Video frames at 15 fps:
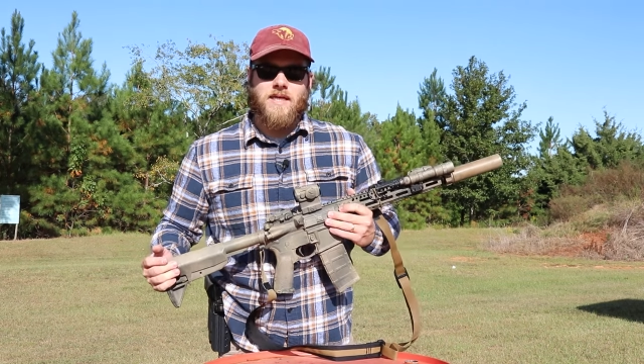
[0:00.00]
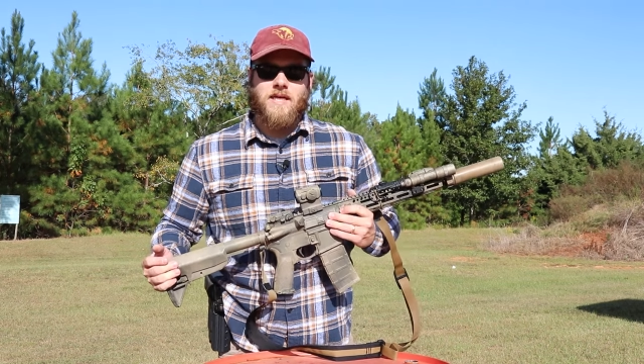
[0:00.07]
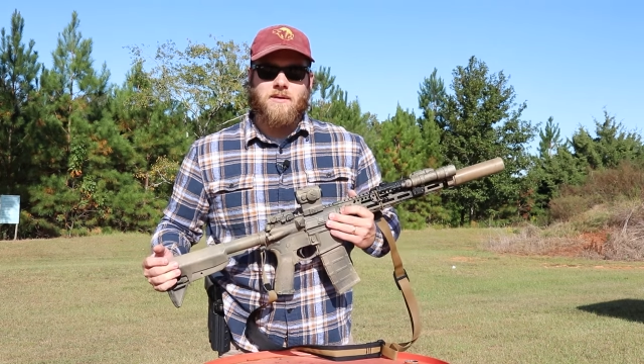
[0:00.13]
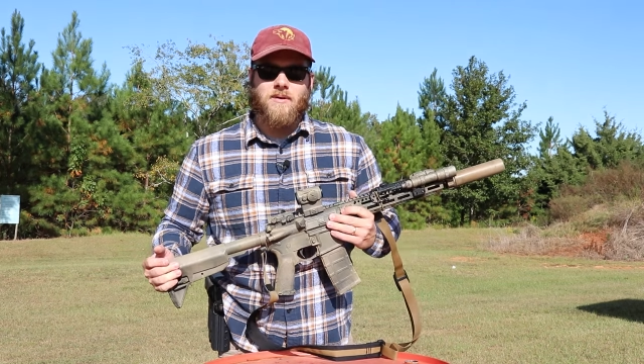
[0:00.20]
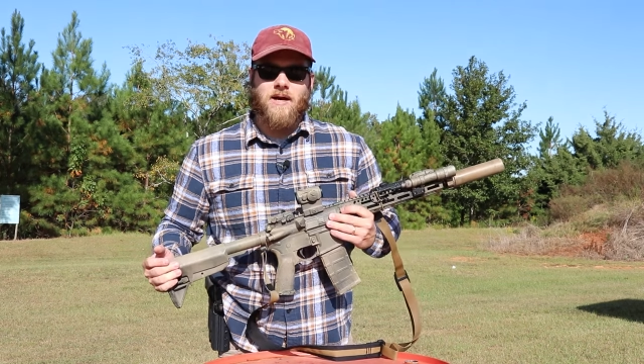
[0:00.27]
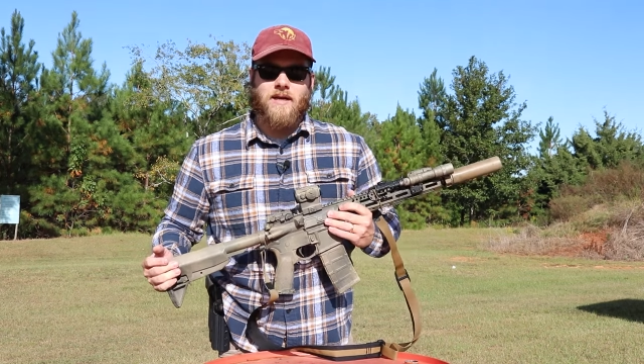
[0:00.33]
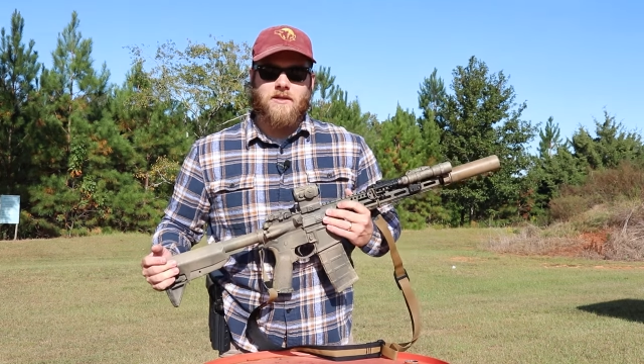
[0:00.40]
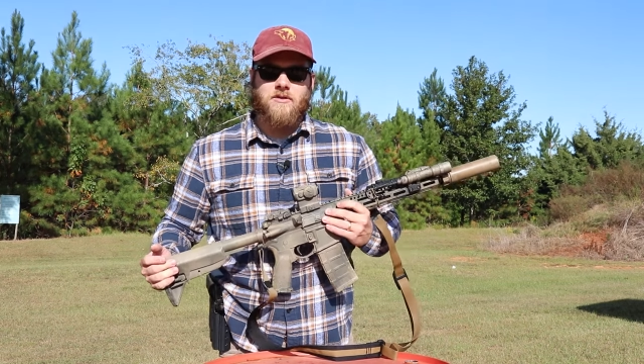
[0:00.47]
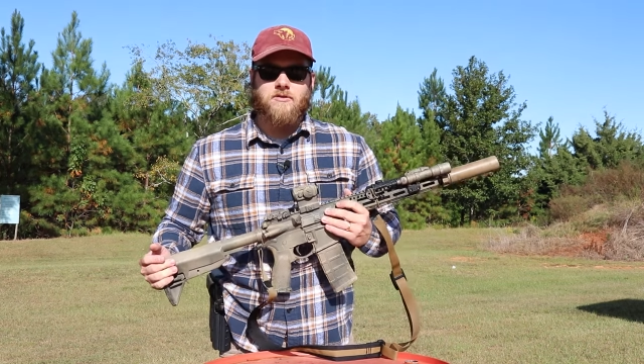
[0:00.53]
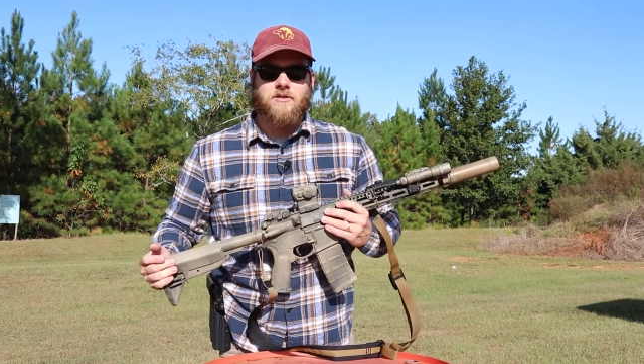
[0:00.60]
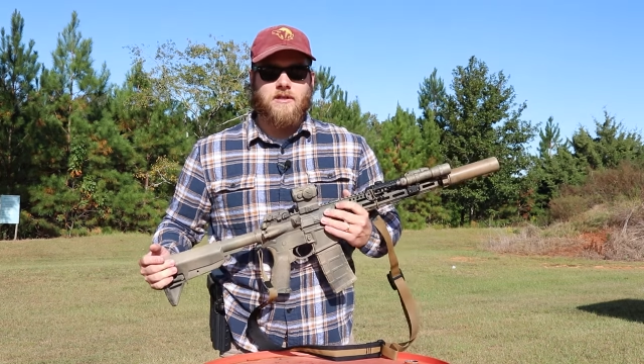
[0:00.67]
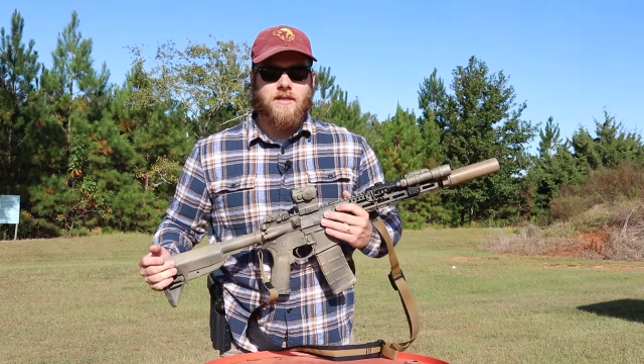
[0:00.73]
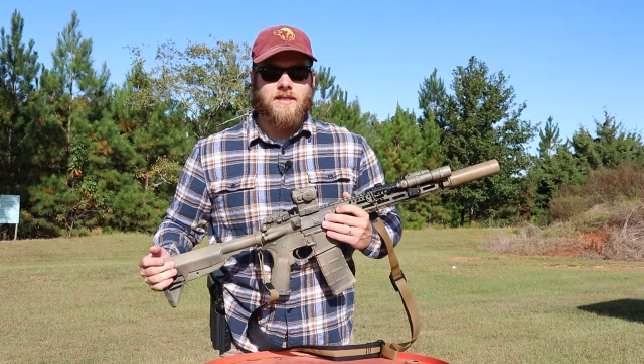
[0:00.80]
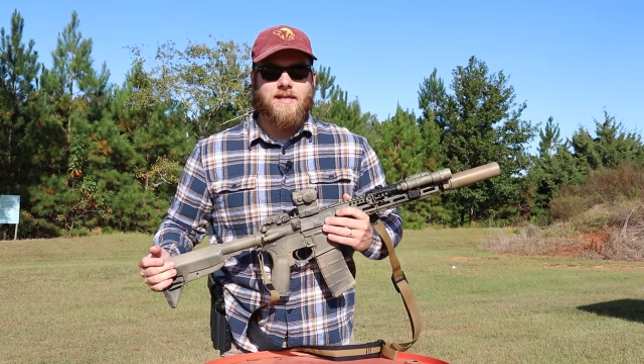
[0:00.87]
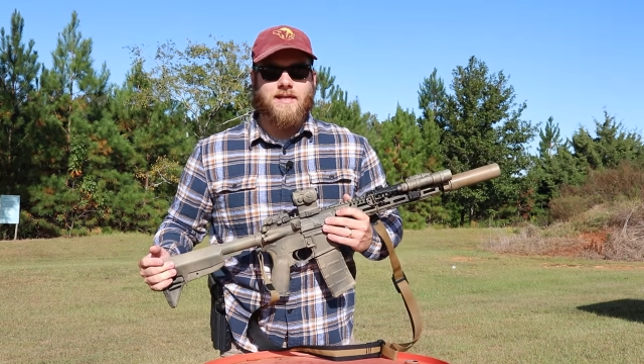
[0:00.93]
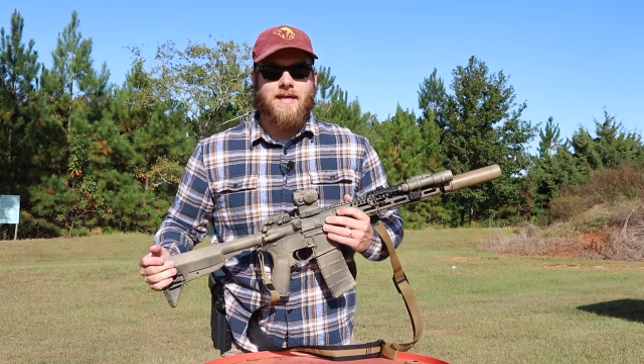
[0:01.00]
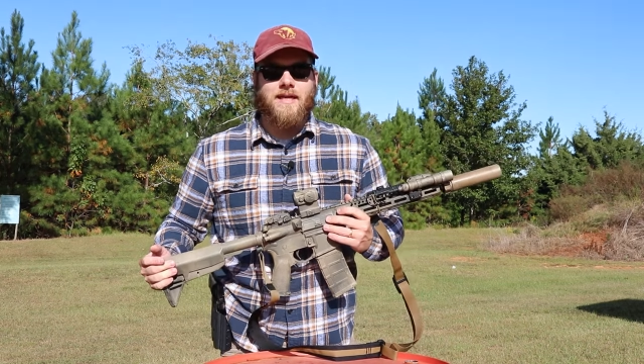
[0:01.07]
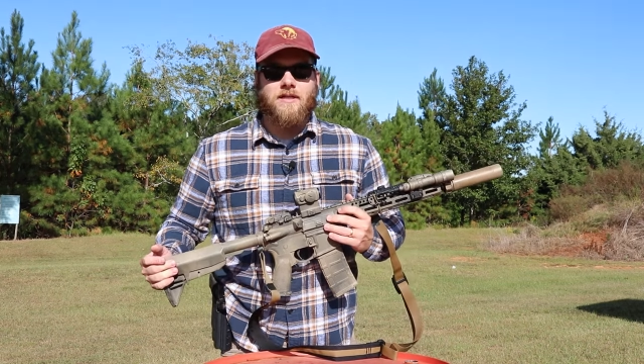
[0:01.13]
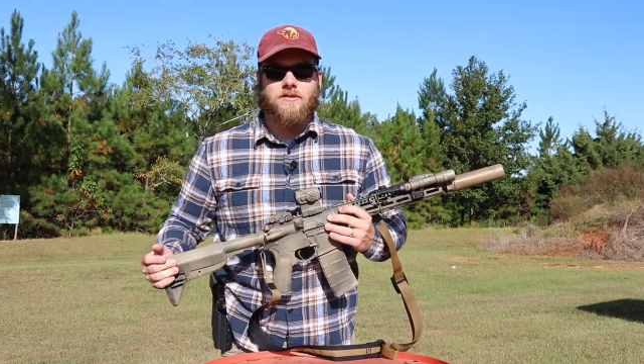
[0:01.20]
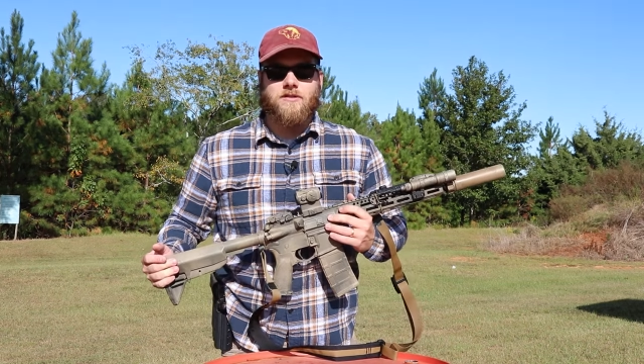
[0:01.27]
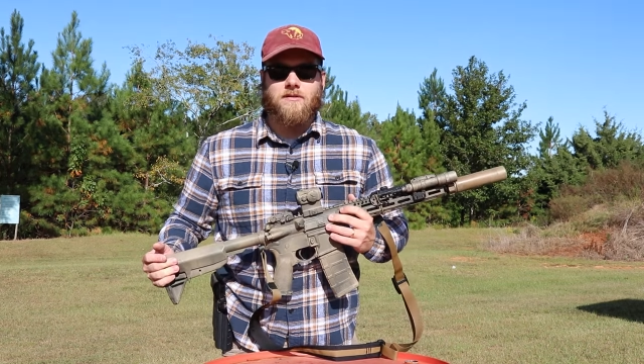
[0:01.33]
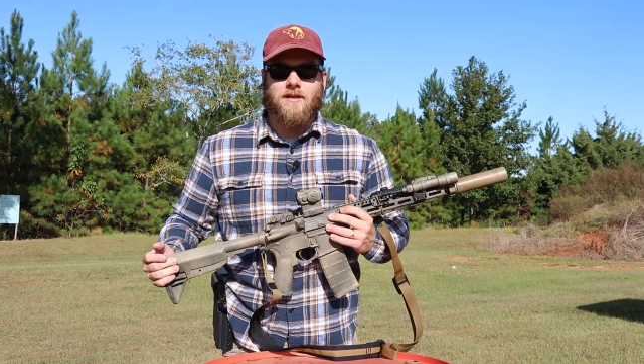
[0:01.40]
anybody who's looking to get
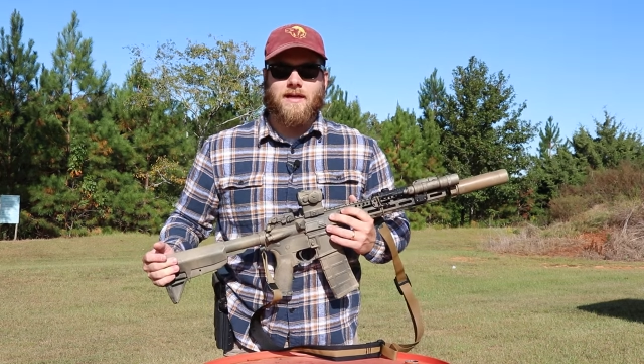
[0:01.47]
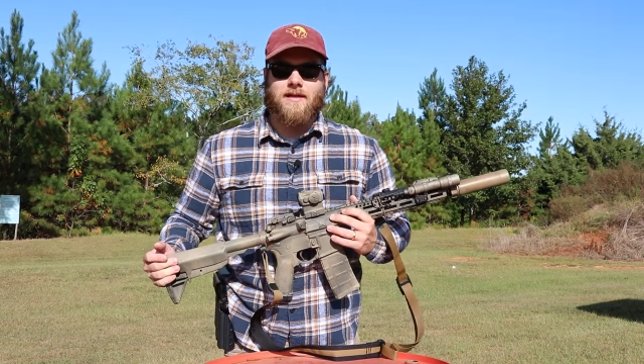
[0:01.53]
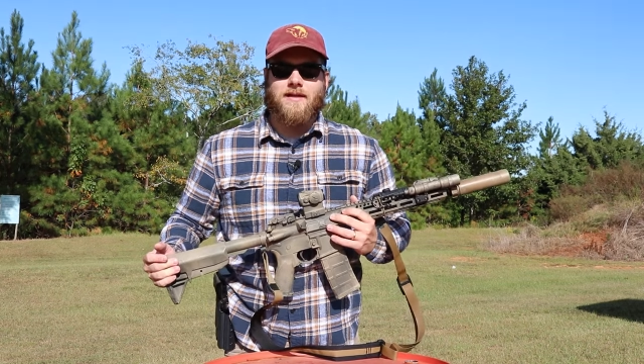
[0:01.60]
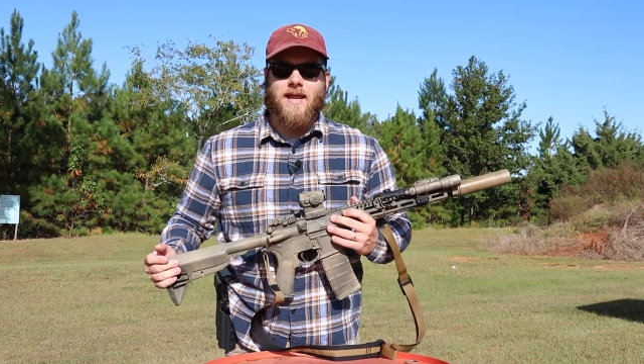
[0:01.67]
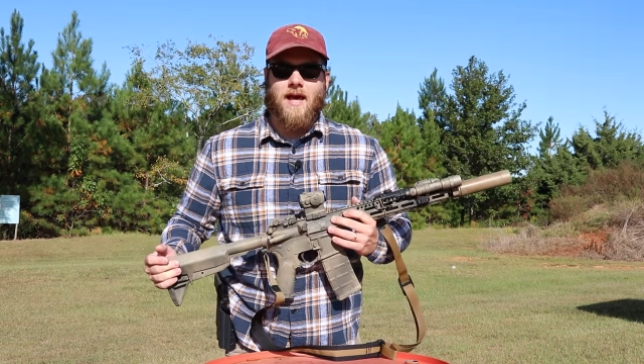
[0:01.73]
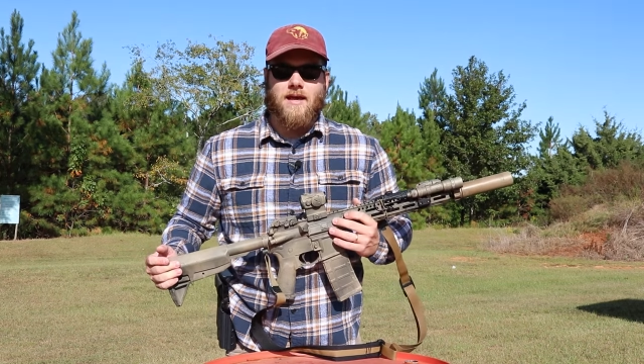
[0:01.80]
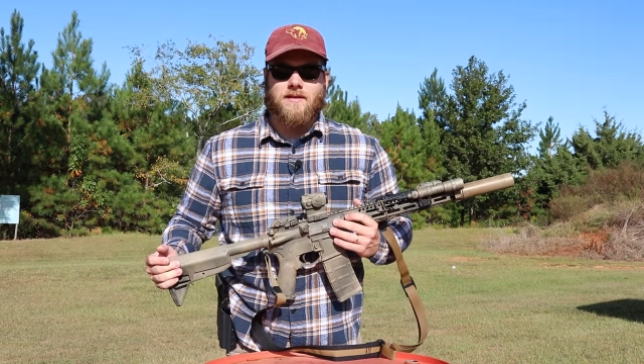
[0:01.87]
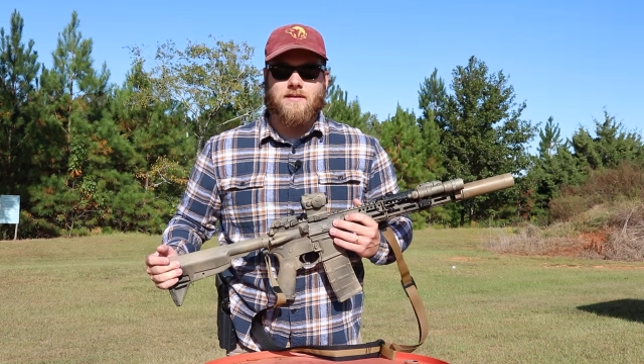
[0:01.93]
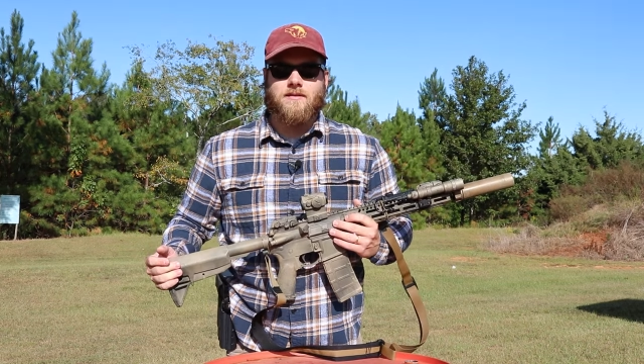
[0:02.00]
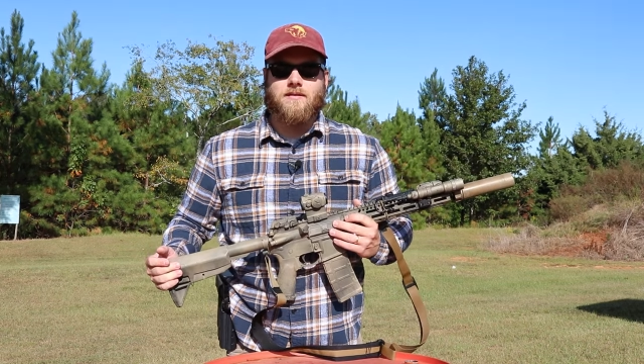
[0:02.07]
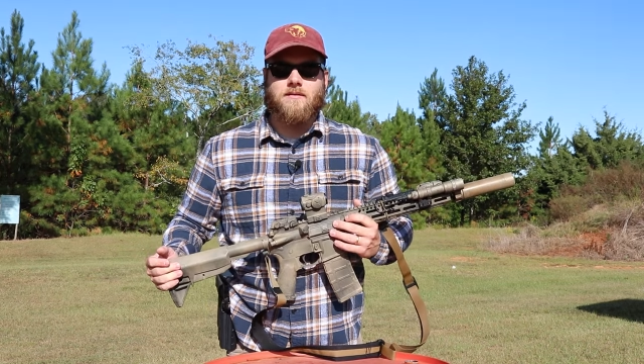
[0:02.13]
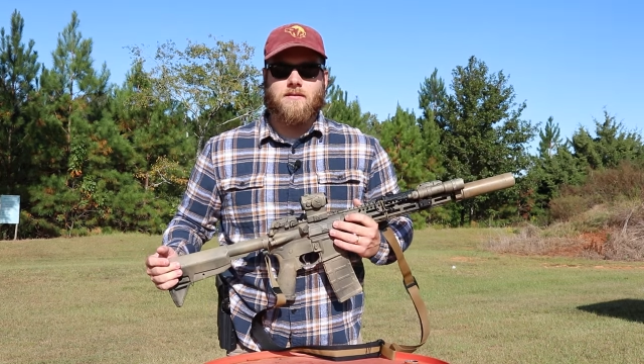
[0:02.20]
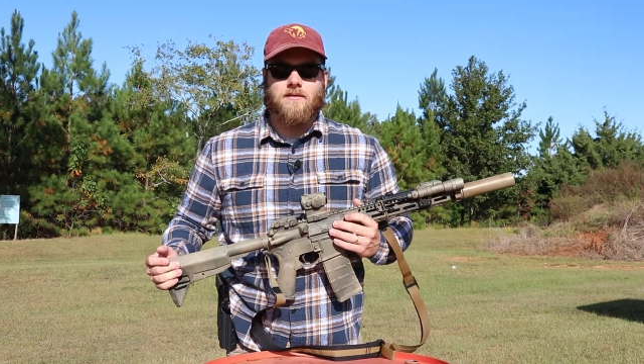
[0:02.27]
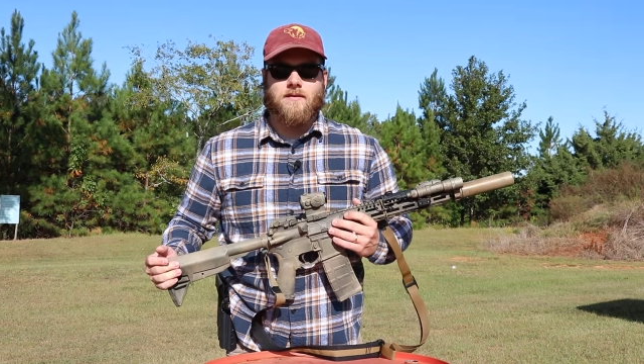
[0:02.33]
into like a nice,